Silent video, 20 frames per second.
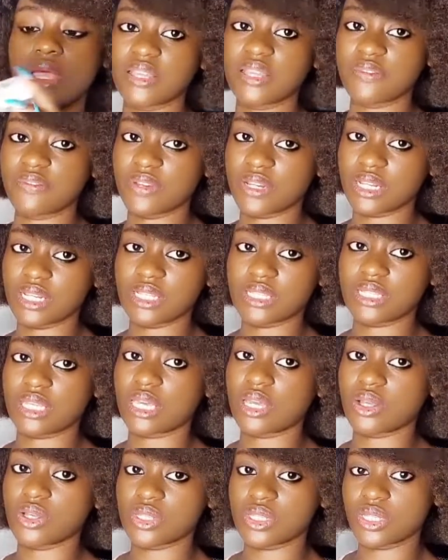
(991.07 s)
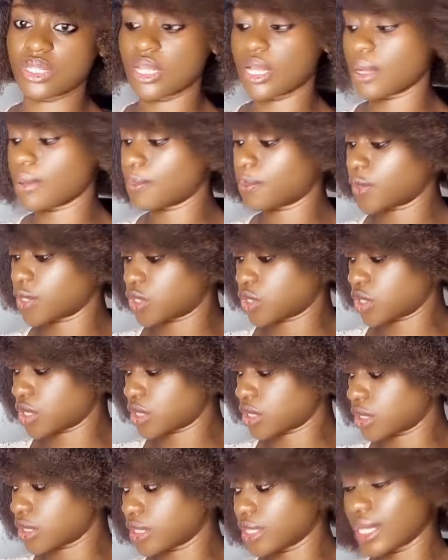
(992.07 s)
I definitely say consider
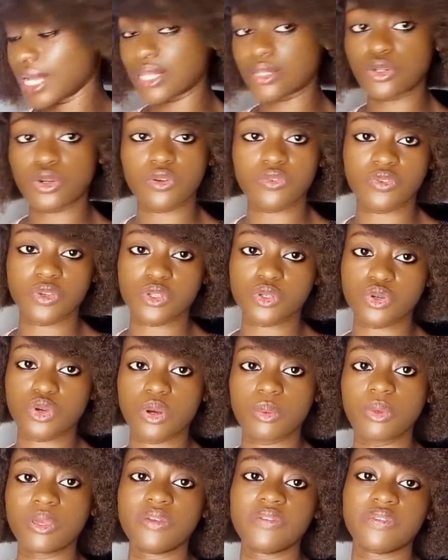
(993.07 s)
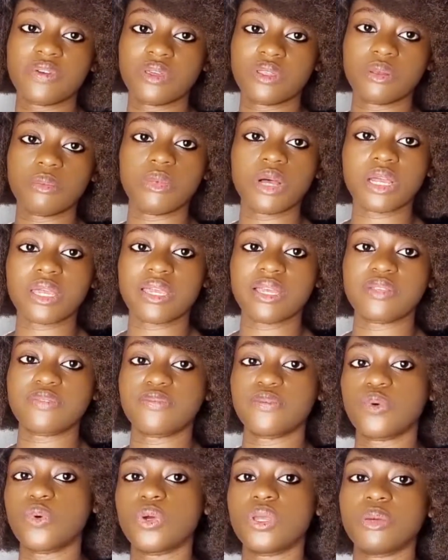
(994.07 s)
purchasing that coffee scrub if you're in the
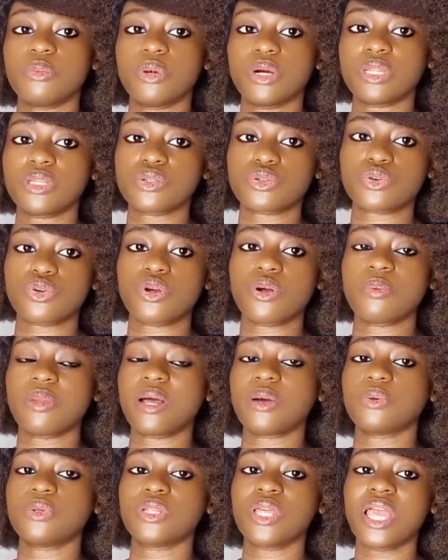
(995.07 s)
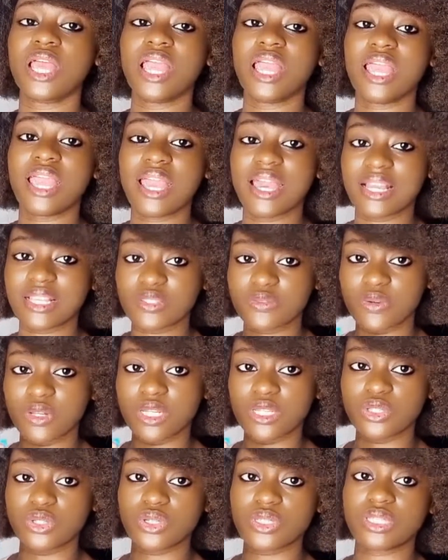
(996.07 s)
market for a body scrub that would
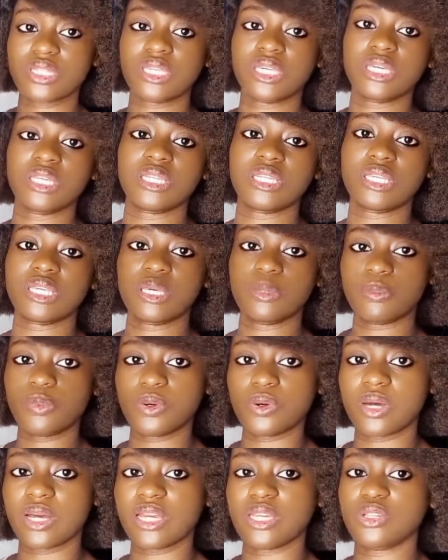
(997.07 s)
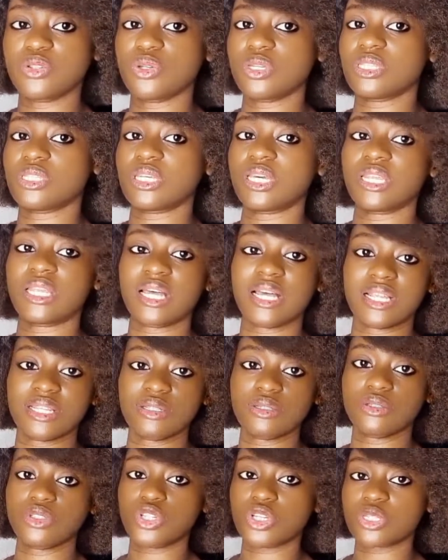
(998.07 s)
exfoliate your skin, keep you hydrated,
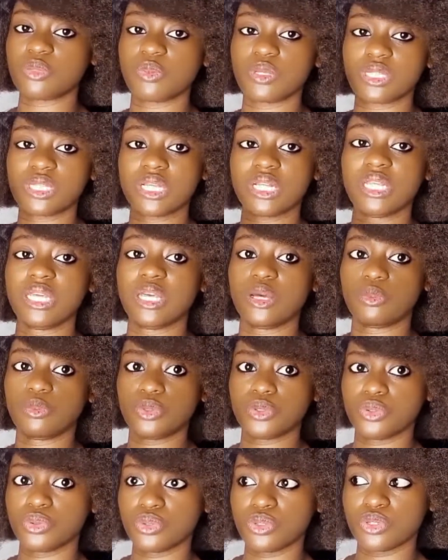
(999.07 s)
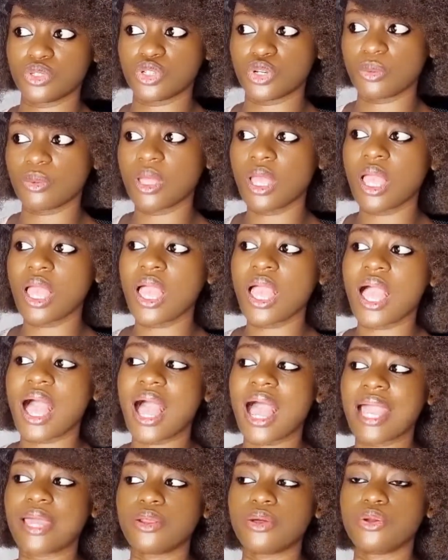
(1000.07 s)
and just basically help you do the job.
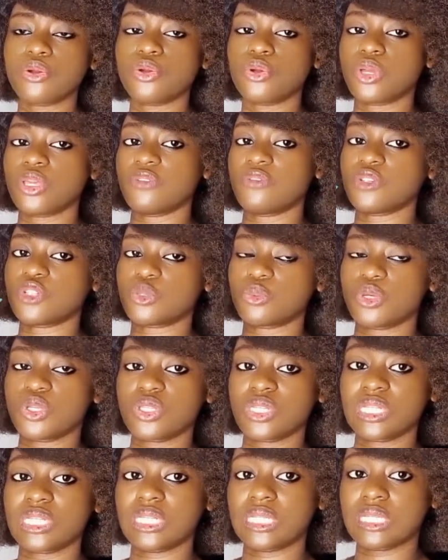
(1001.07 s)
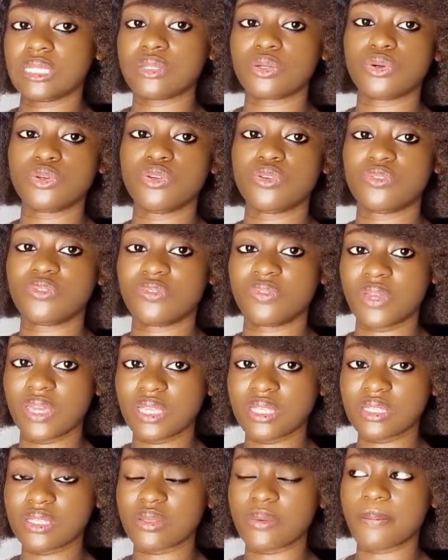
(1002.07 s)
I don't know if you should be using this on your
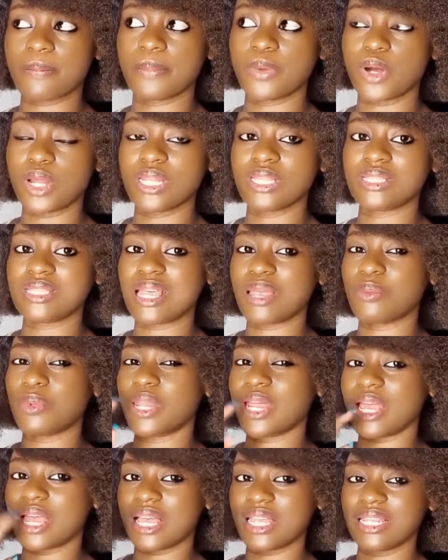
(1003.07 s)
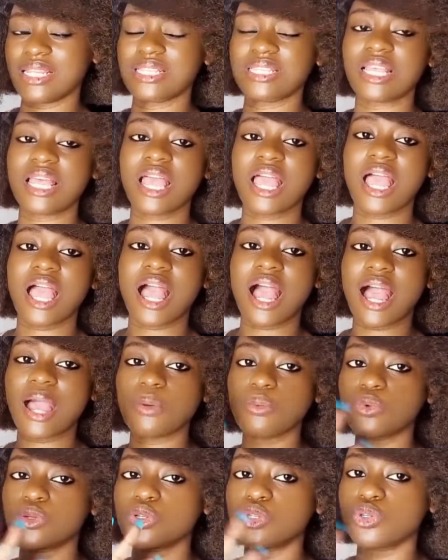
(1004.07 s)
face, but at the time when I had it,
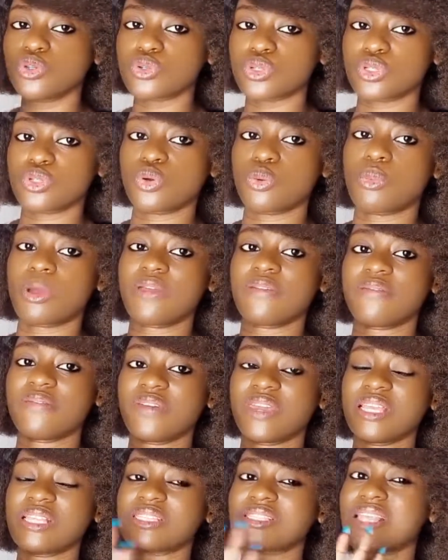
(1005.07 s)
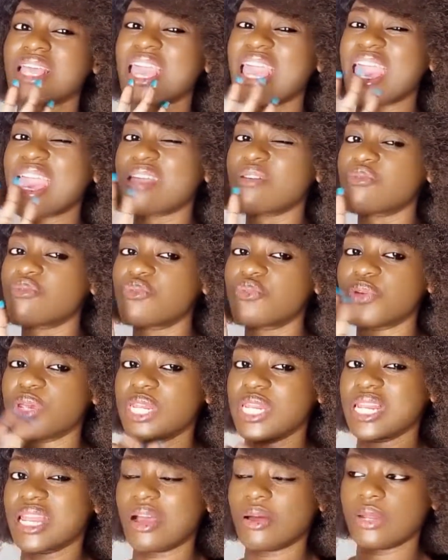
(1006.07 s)
I would use it on my face every
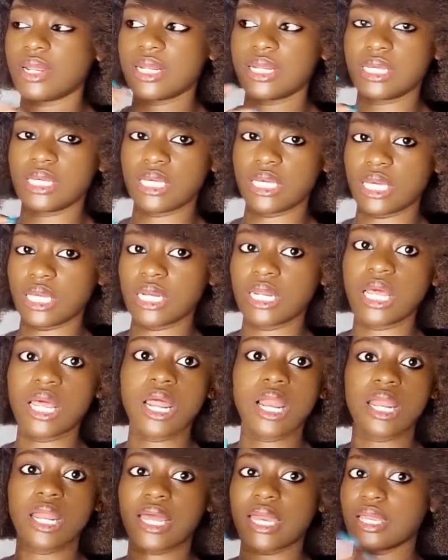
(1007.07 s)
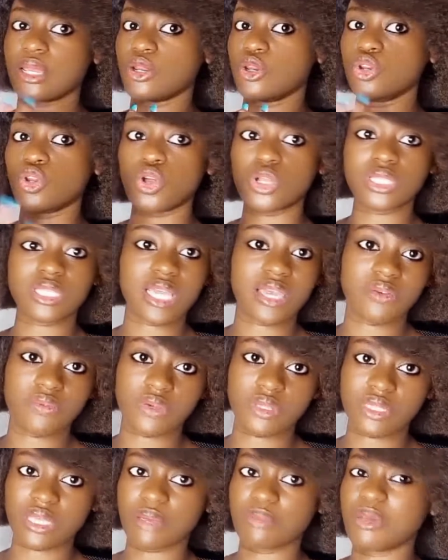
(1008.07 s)
now and again. Like not
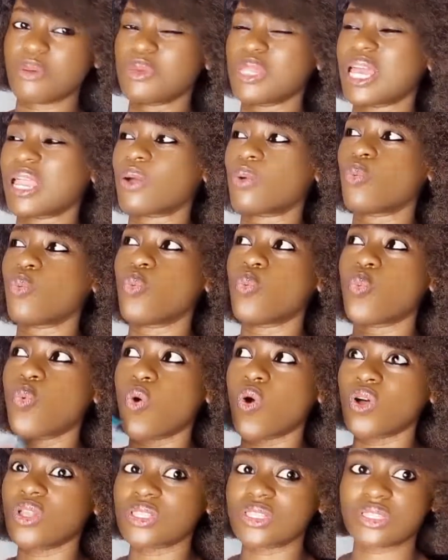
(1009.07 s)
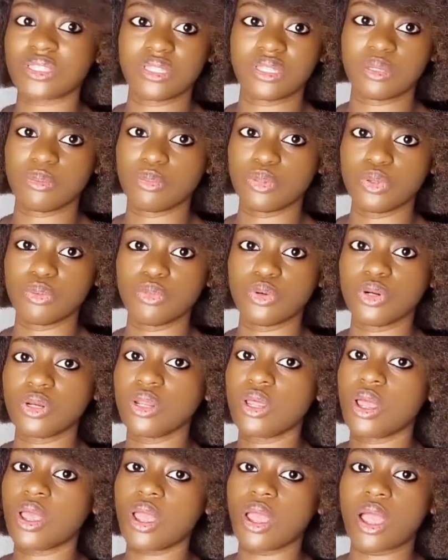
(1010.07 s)
every time, maybe like once in a blue
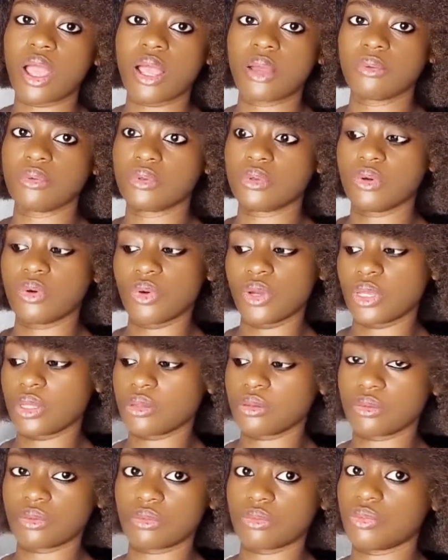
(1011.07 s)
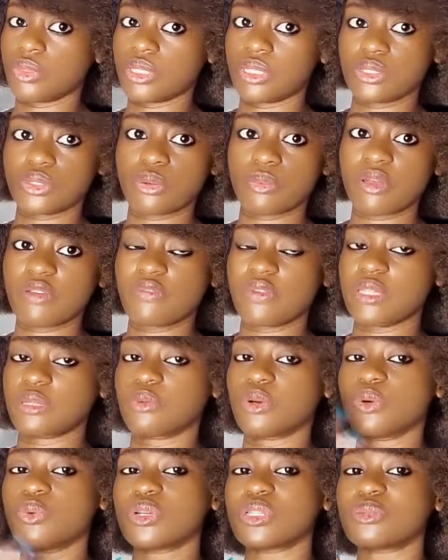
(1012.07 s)
moon, I would go in with it on my
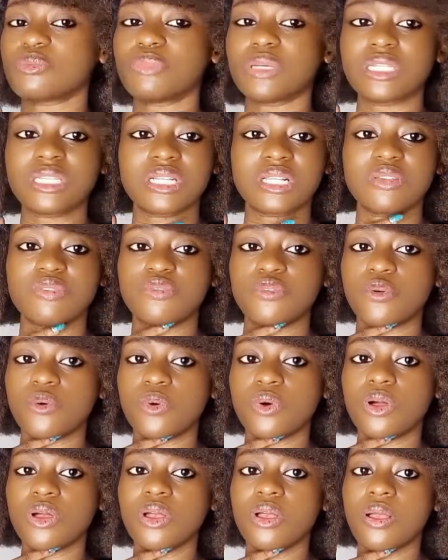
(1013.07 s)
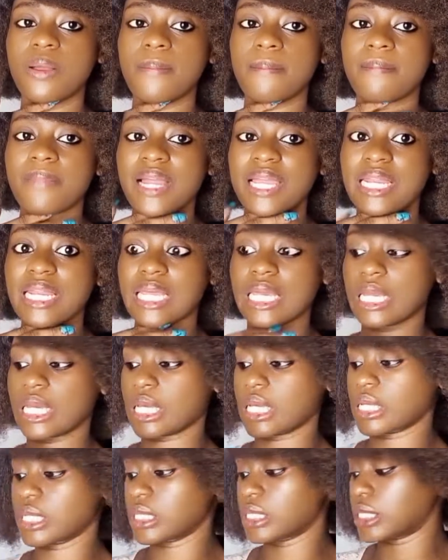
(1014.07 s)
face, but it was basically from my
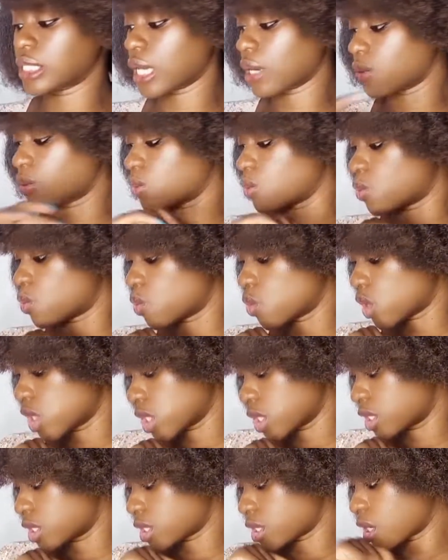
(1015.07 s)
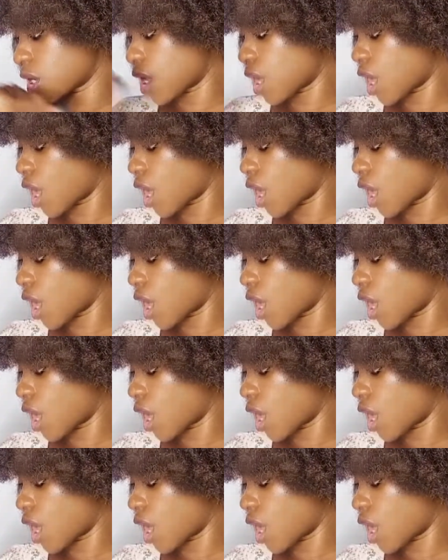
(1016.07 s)
neck downward.